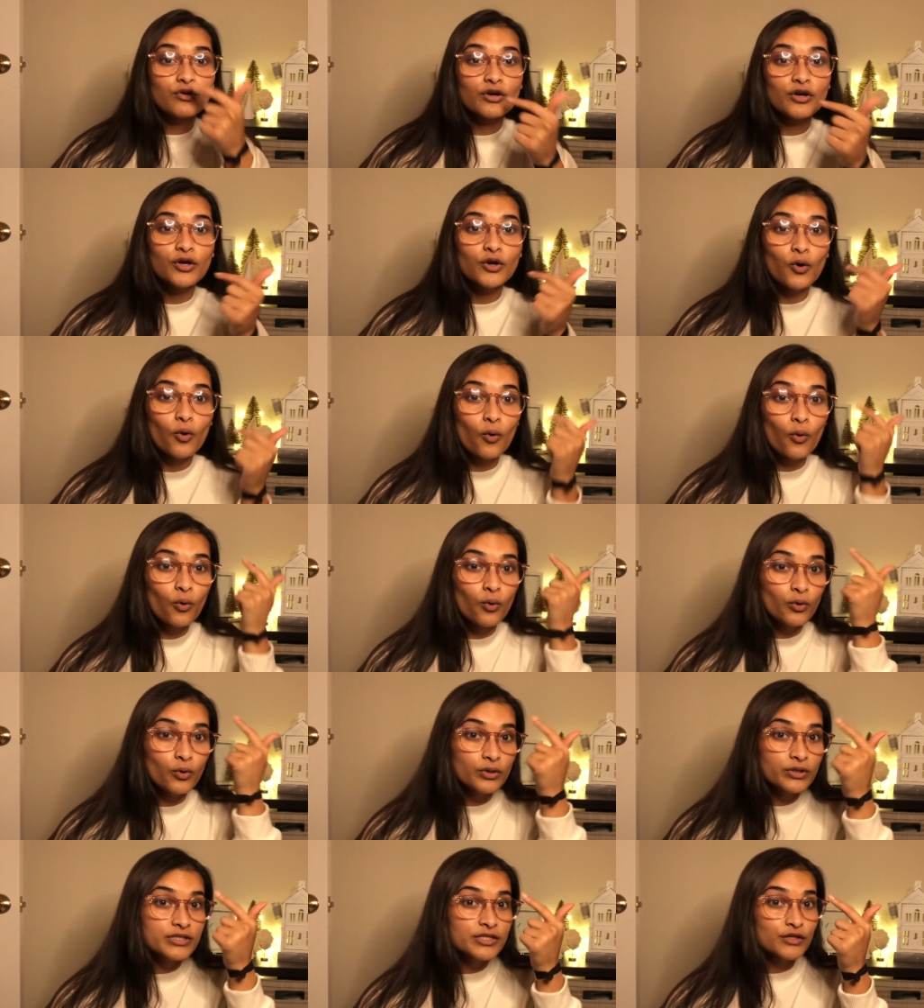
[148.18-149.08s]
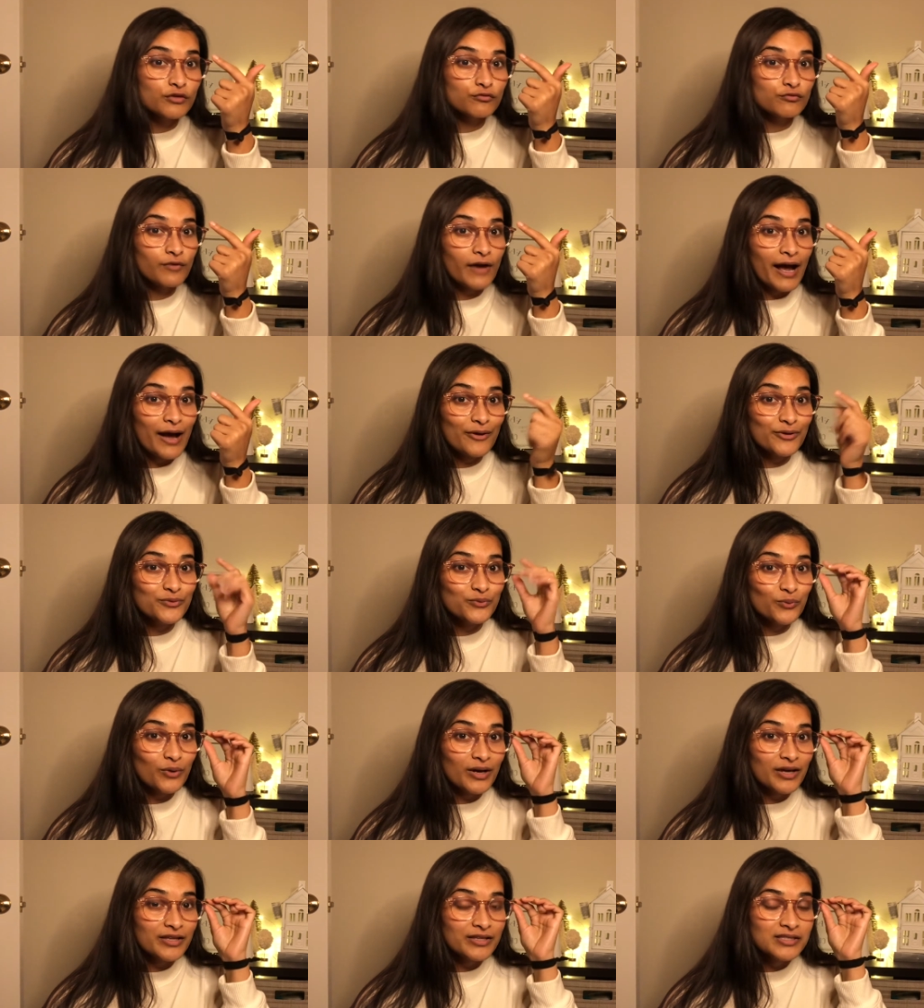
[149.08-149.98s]
gold round
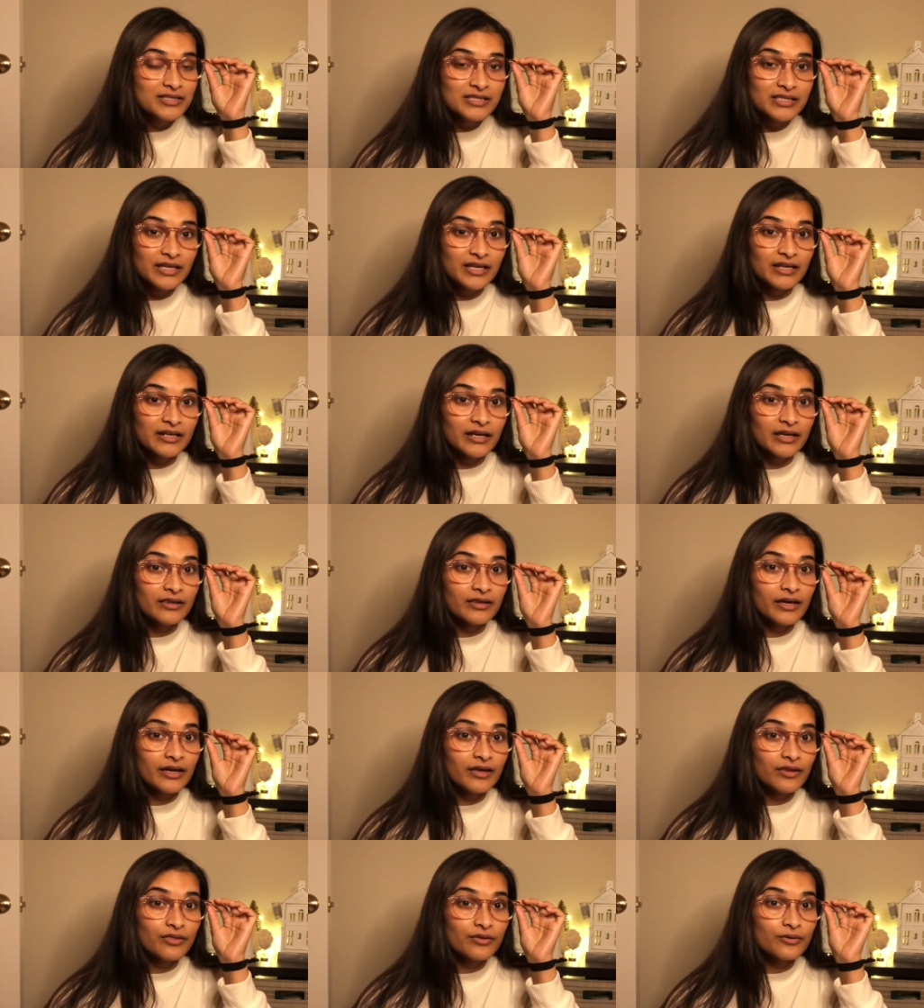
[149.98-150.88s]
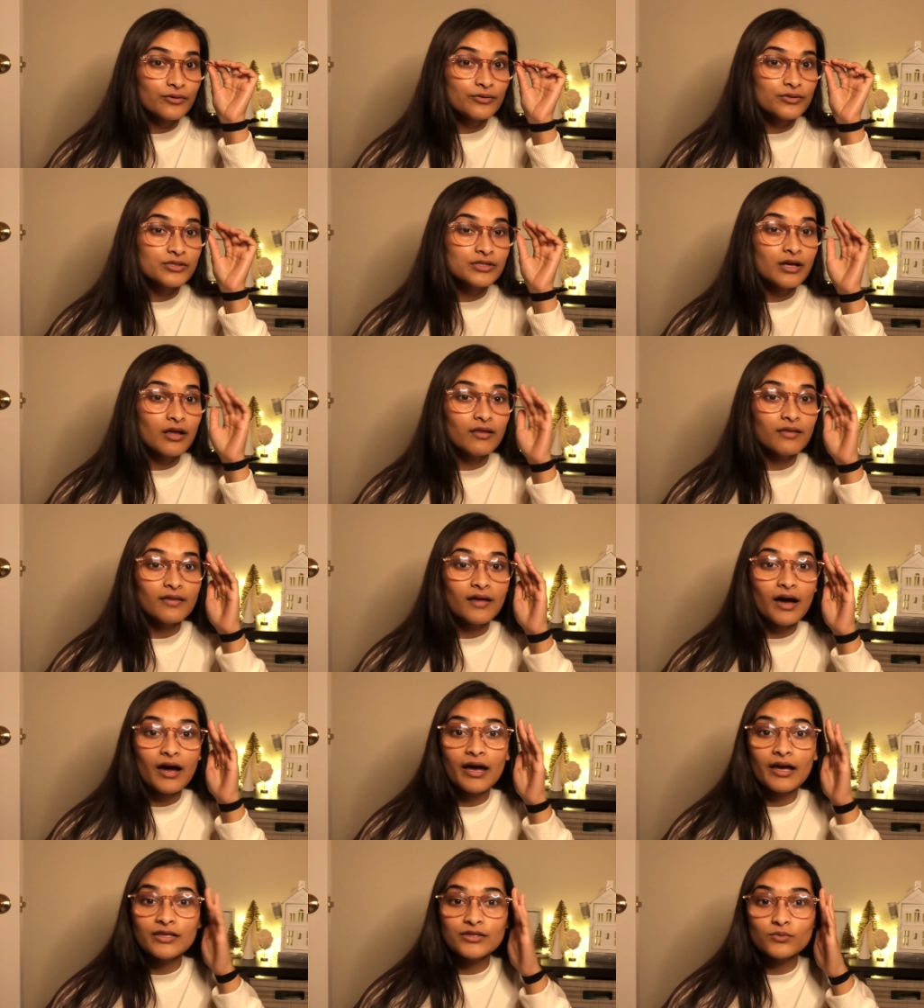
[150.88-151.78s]
ones and I like those a
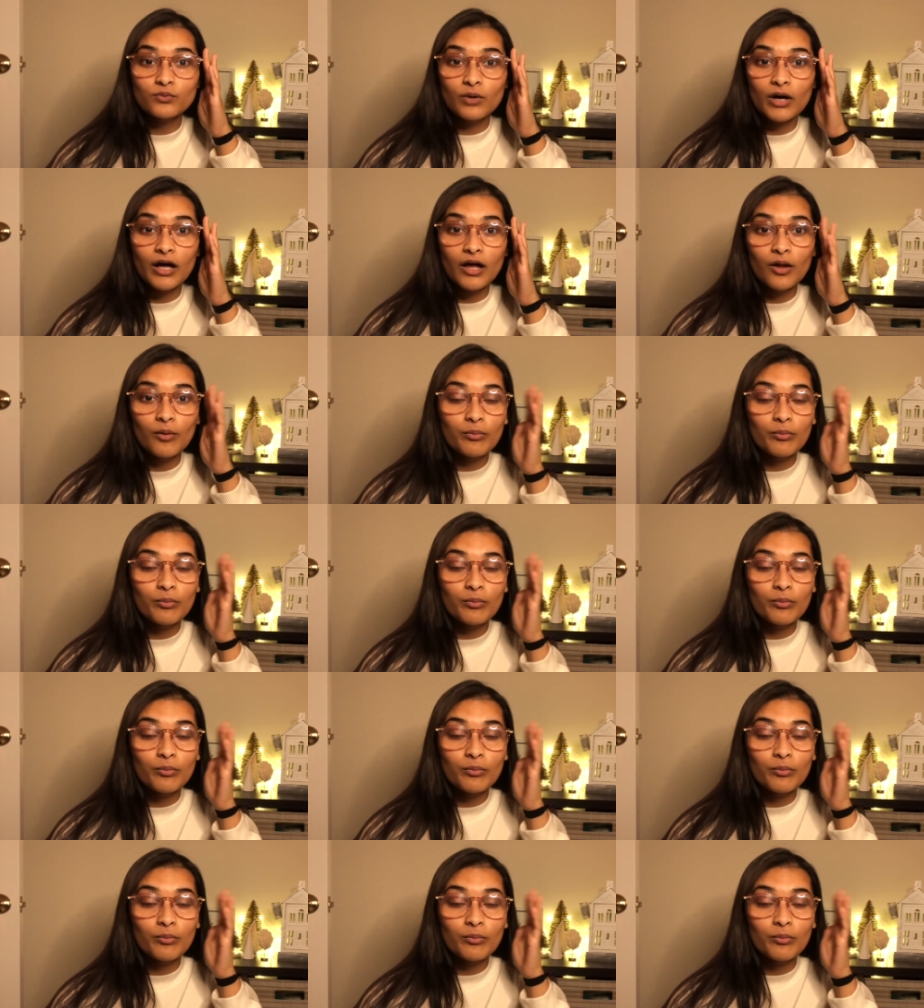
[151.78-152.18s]
lot as well,